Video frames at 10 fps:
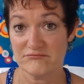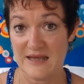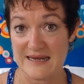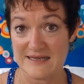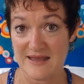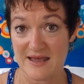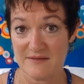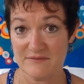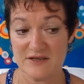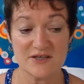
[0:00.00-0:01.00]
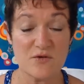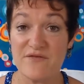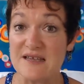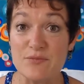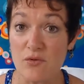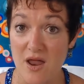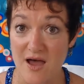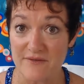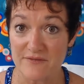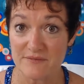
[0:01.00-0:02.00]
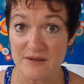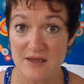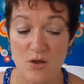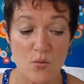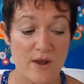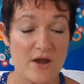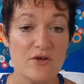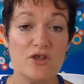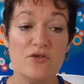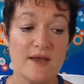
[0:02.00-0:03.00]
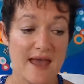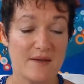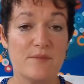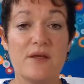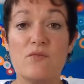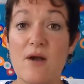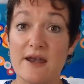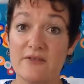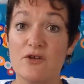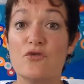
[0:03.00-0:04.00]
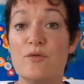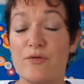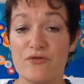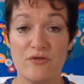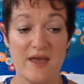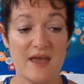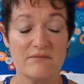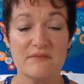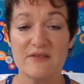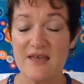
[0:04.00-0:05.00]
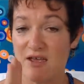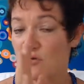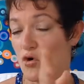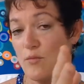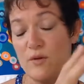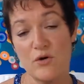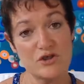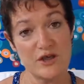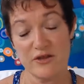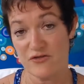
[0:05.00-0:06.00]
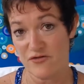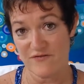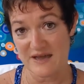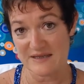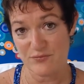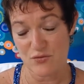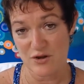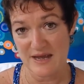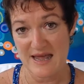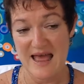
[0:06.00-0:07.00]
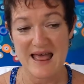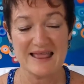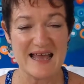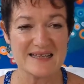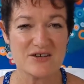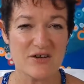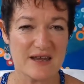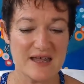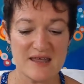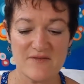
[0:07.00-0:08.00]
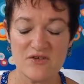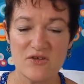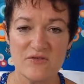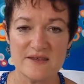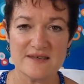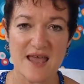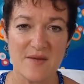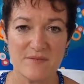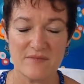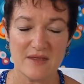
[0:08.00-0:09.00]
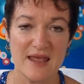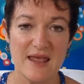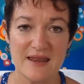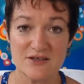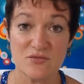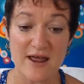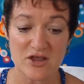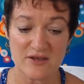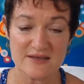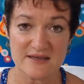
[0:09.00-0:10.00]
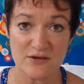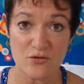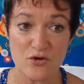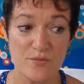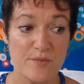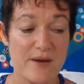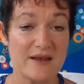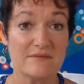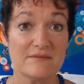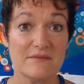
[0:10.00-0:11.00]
into there. Just do a Facebook Live where you can be running the group through there. They can all be watching it through Facebook. That's not going to give you the same interactions as a group, but